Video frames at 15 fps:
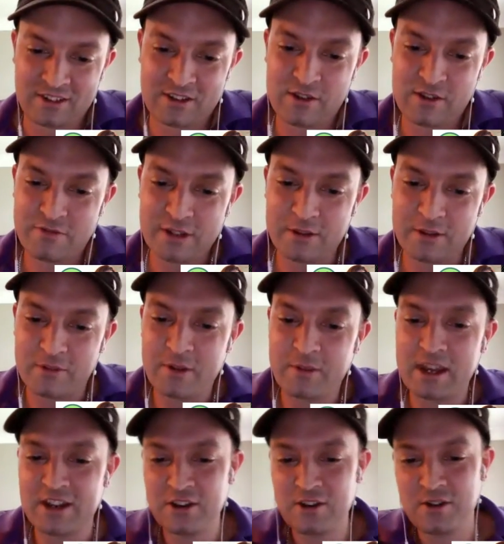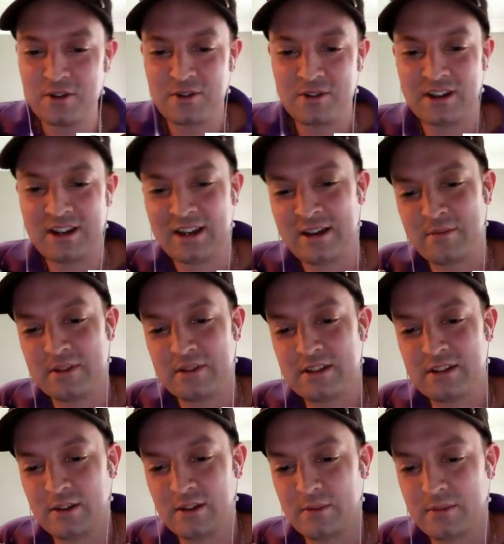So Philip, what about you in
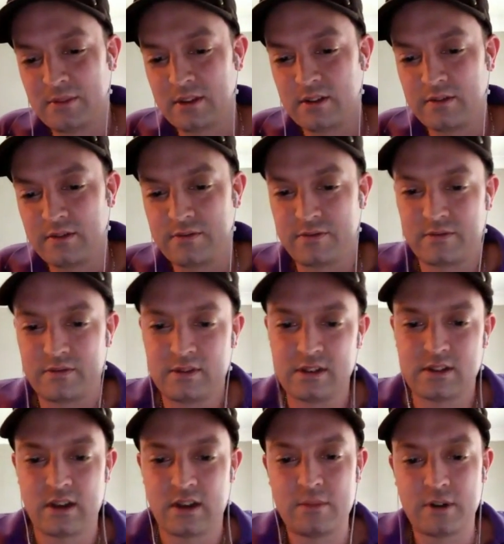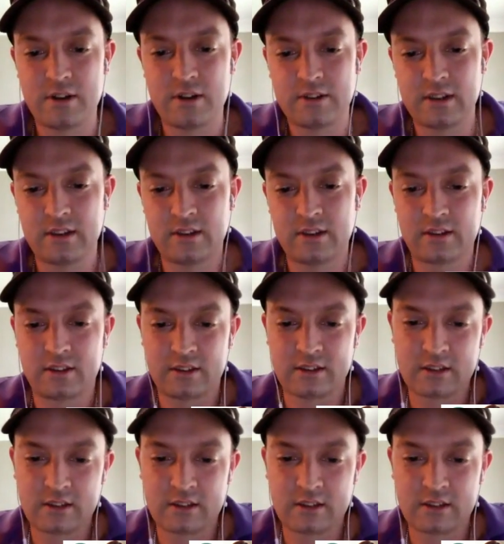terms of design process?